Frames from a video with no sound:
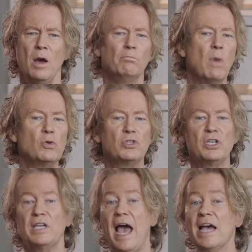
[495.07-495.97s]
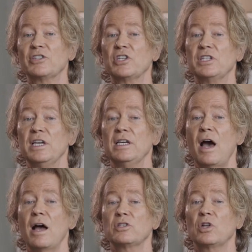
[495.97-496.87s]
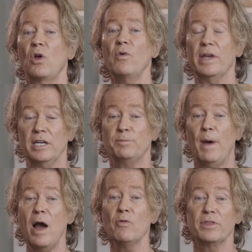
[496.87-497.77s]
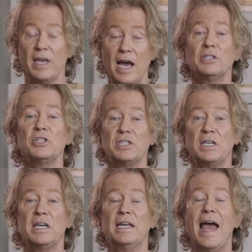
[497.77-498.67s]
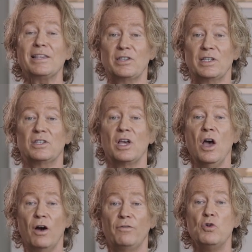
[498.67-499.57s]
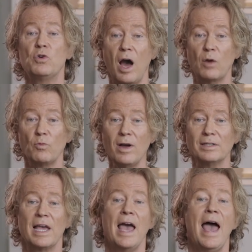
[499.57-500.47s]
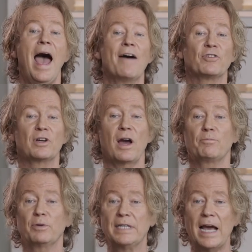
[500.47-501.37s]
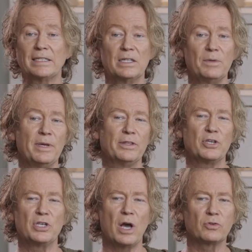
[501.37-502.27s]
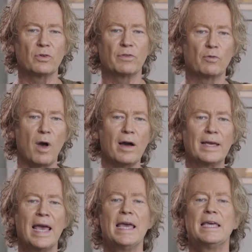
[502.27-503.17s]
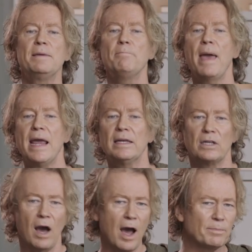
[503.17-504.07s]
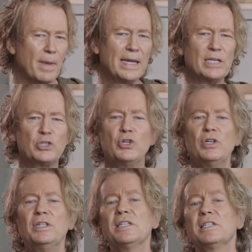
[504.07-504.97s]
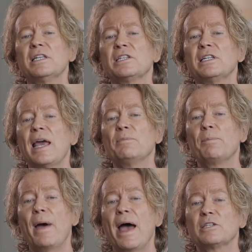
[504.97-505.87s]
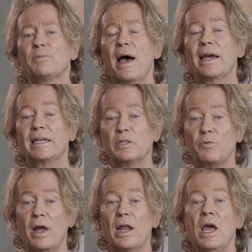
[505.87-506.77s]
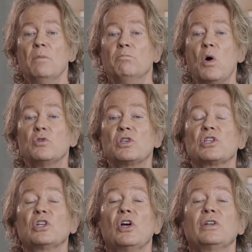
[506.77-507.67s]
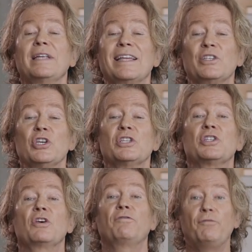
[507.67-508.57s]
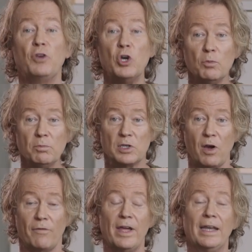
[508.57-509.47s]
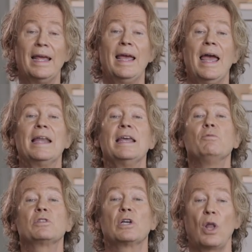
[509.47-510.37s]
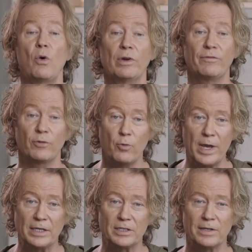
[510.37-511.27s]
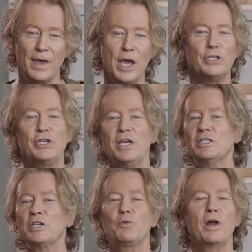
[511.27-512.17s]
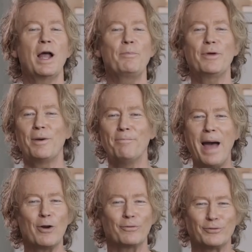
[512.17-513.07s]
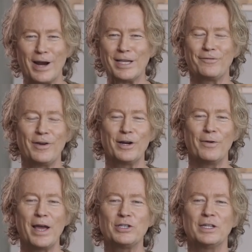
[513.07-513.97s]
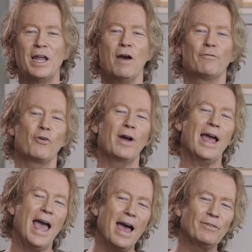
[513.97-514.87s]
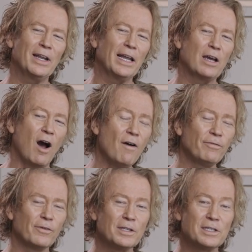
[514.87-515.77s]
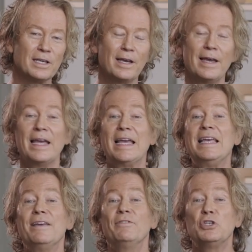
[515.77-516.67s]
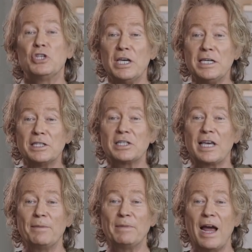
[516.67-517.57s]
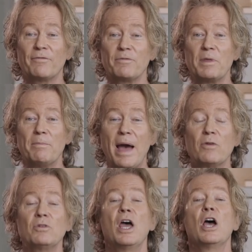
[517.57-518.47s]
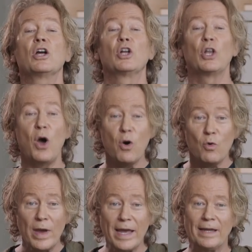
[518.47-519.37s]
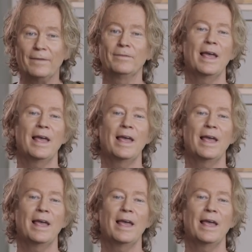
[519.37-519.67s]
Moses asked to see God's glory, His power, the unseen essence of who God was. After God protected him in the shelter of the rock, God made His goodness and His name to pass by. And guess what? Moses looked at just the fumes of it, and he was glowing for weeks. Jesus went up on the Mount of Transfiguration for a heavenly conference. Even Jesus came down from the mountain glowing.